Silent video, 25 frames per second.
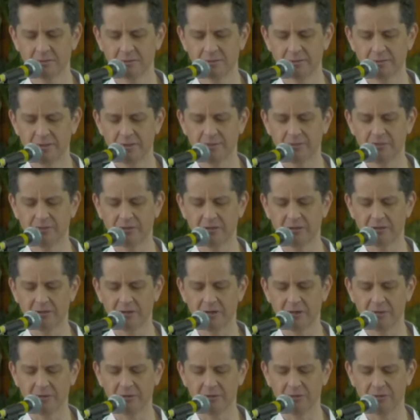people that are
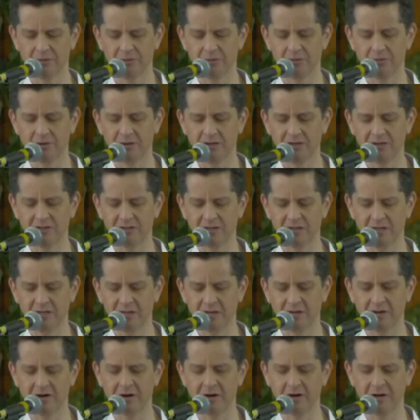able to raise their head
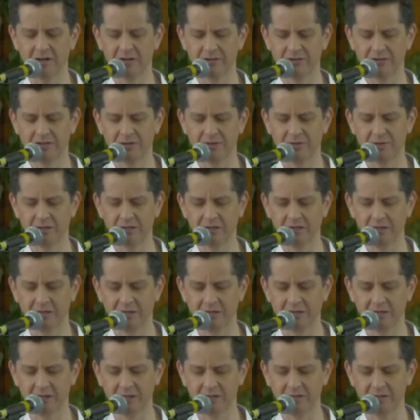high and say, We're nut,
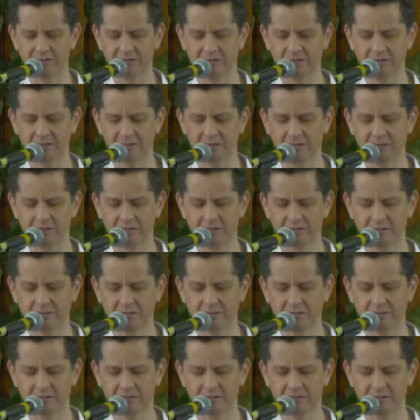nut and jitty.